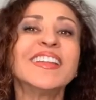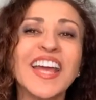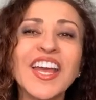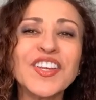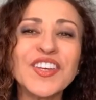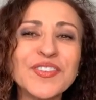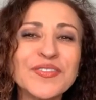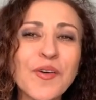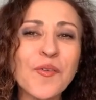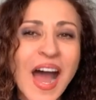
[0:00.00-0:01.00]
Thank you
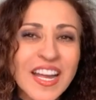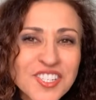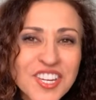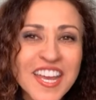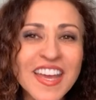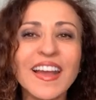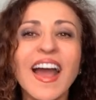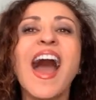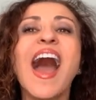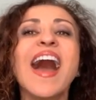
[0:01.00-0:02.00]
for watching.
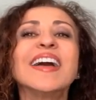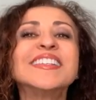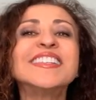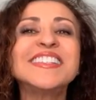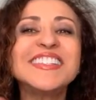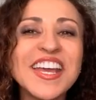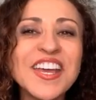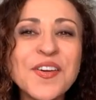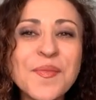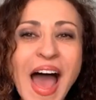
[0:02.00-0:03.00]

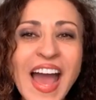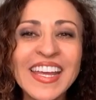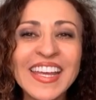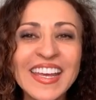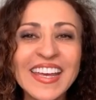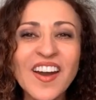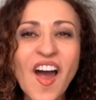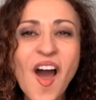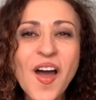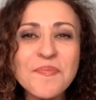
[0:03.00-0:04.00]
See you back here
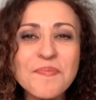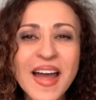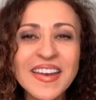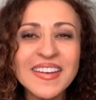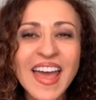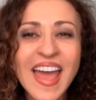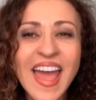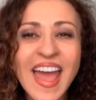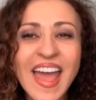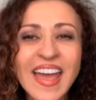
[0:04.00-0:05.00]
on
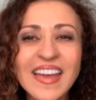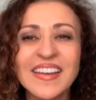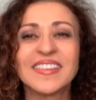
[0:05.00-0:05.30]
Monday.